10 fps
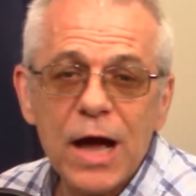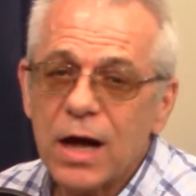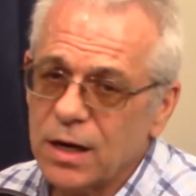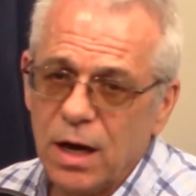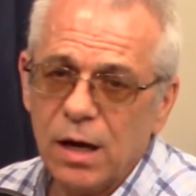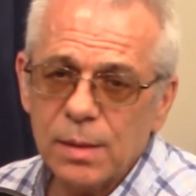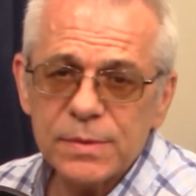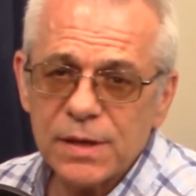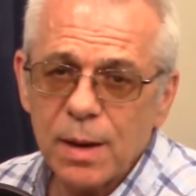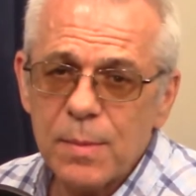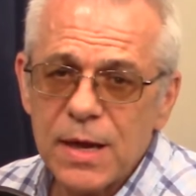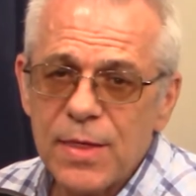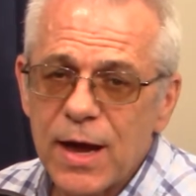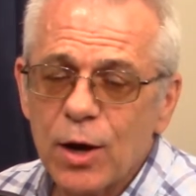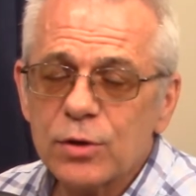not comps. I
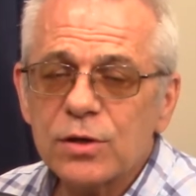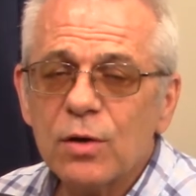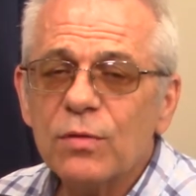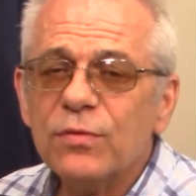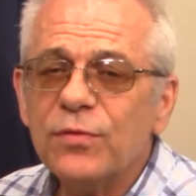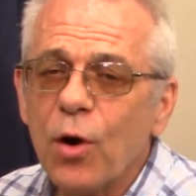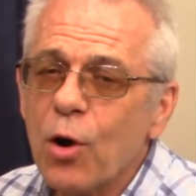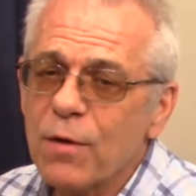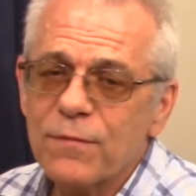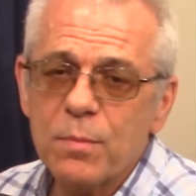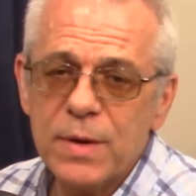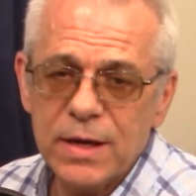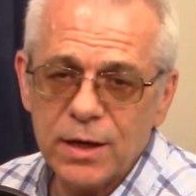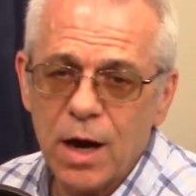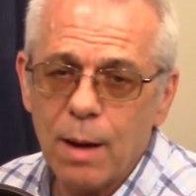mean, they are so far from
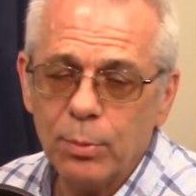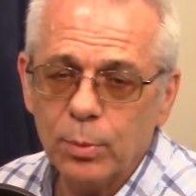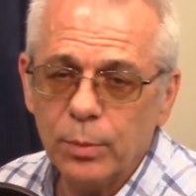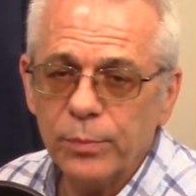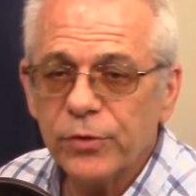being comparable.